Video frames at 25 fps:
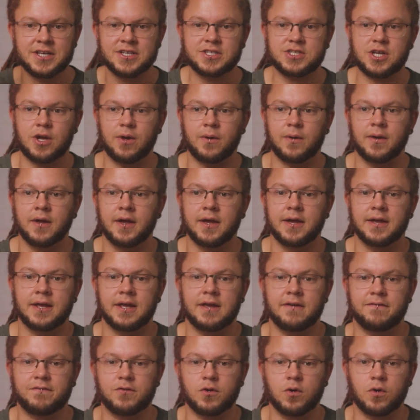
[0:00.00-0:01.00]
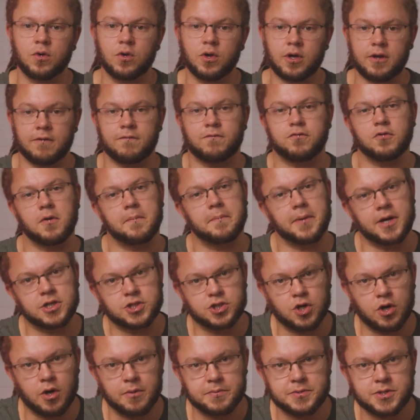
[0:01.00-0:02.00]
So if you're looking for a
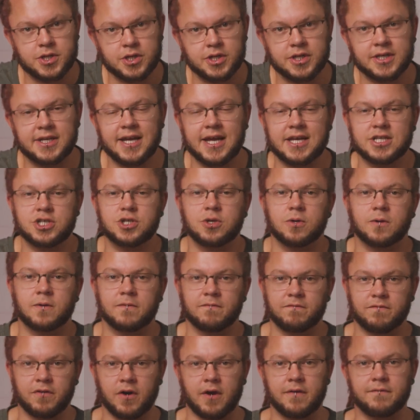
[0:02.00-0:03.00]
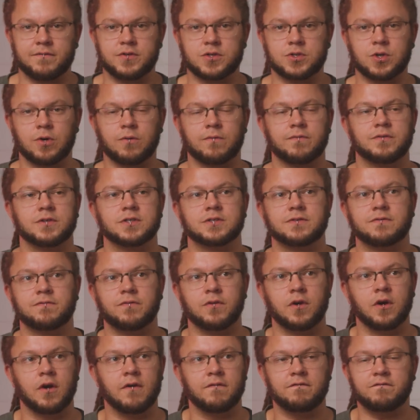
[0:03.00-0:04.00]
budget option, yes, you can find photographers
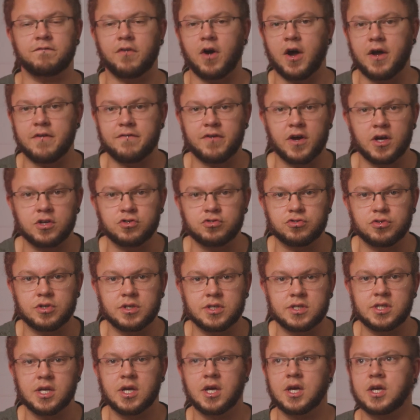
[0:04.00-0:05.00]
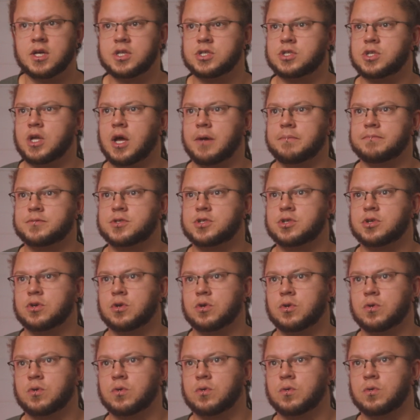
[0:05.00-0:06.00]
for $500 up
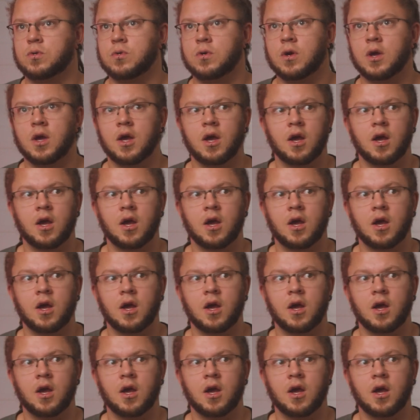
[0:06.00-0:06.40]
to